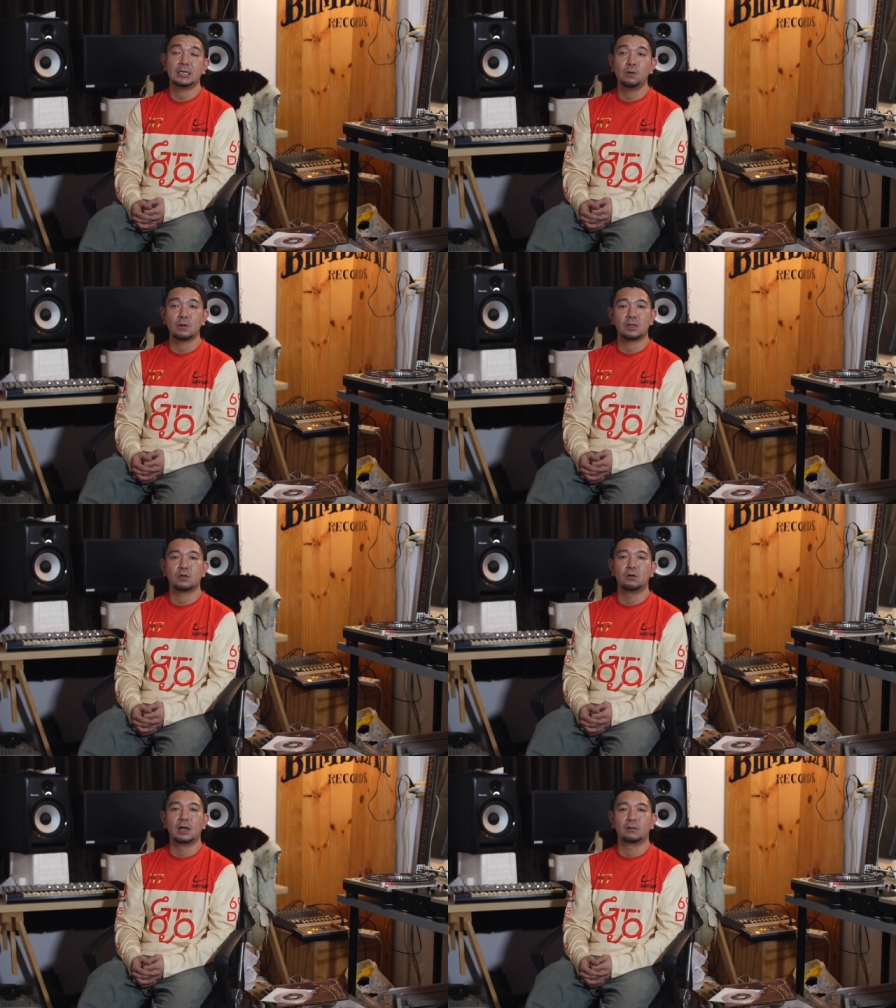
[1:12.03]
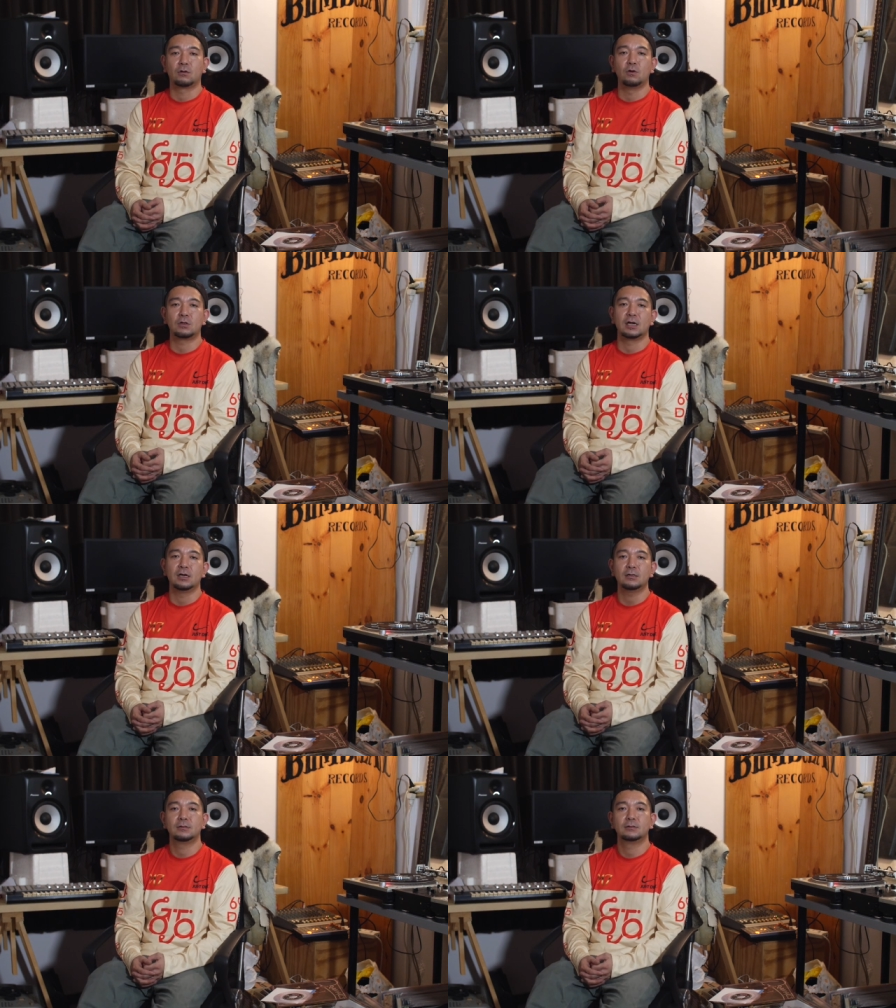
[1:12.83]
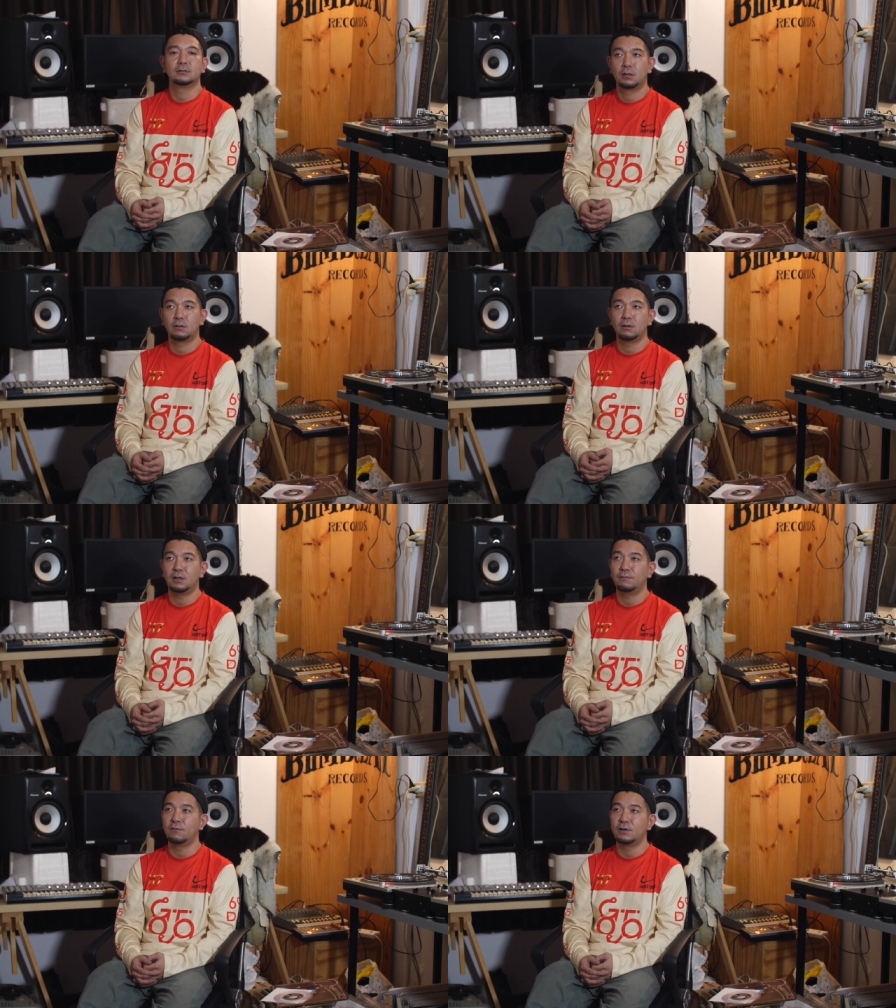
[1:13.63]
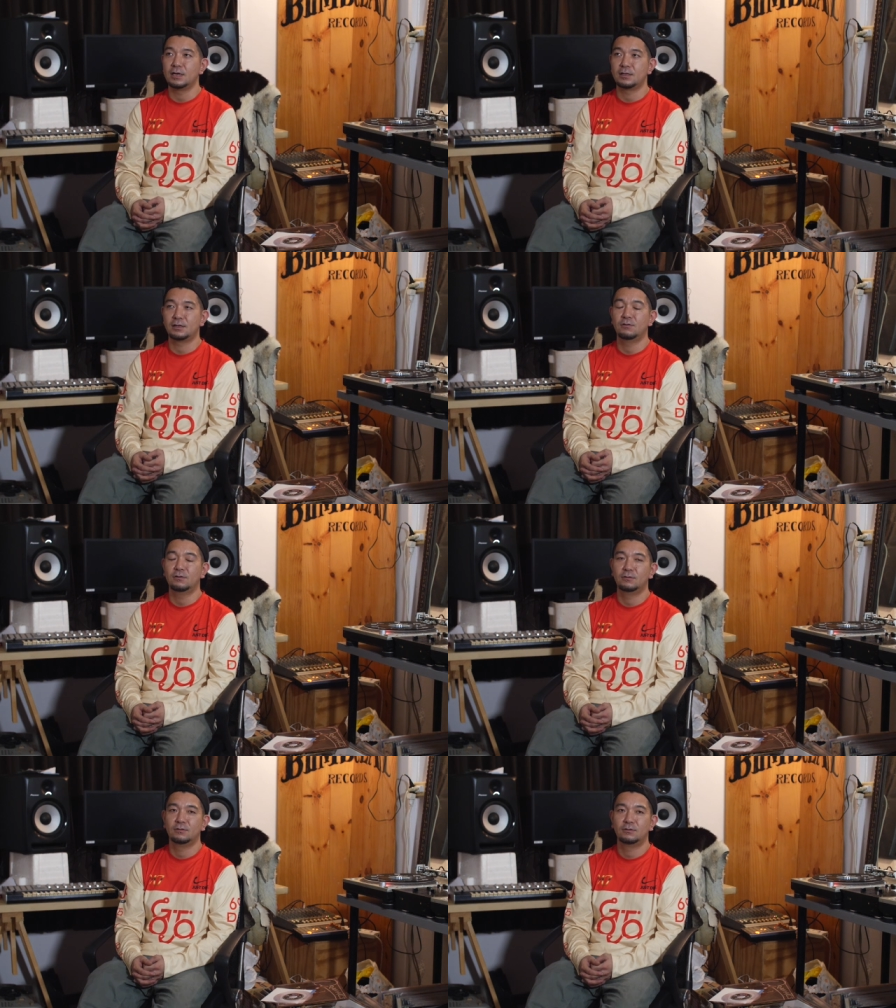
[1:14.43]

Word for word: He was show at Goja three four years ago.